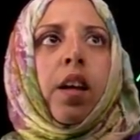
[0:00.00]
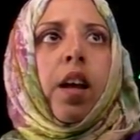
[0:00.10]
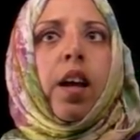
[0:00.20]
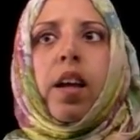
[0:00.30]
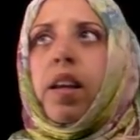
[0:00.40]

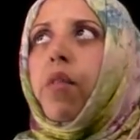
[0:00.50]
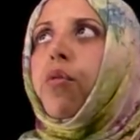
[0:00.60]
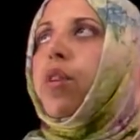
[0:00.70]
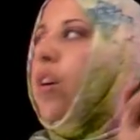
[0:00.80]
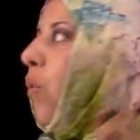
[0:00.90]
And
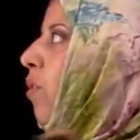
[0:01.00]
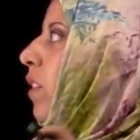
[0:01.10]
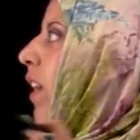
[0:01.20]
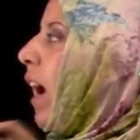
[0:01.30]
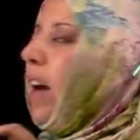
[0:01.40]
if we're
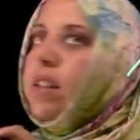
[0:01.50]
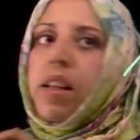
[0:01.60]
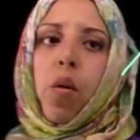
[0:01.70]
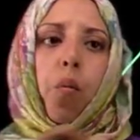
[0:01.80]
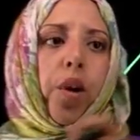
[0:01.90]
only
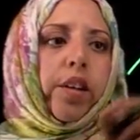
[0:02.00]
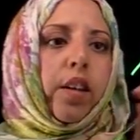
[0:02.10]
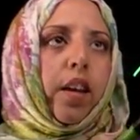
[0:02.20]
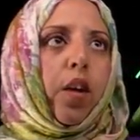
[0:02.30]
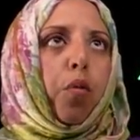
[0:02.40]
adding one
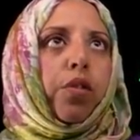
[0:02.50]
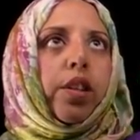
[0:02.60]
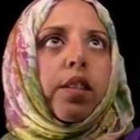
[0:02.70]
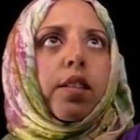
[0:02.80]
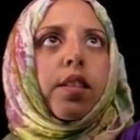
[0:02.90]

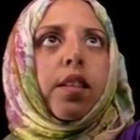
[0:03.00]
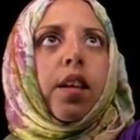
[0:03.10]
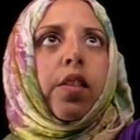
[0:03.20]
equivalence,